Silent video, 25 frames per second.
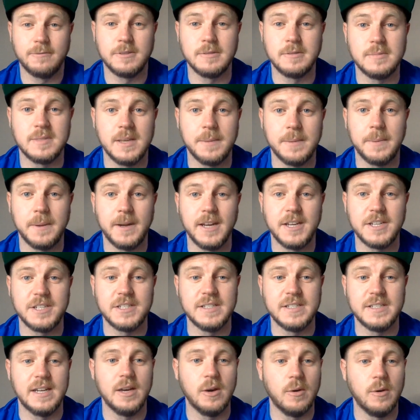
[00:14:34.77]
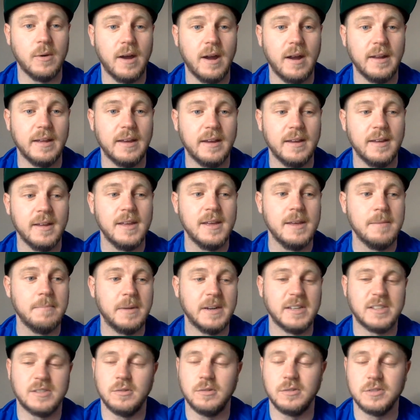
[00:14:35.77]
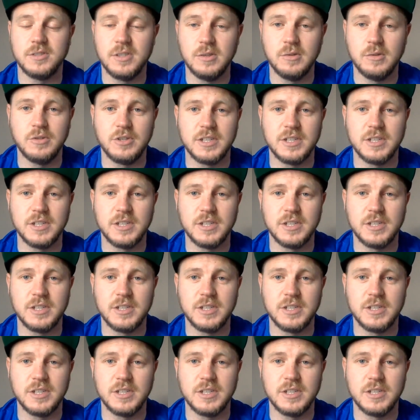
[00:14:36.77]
some stipulations a little earlier, but it's also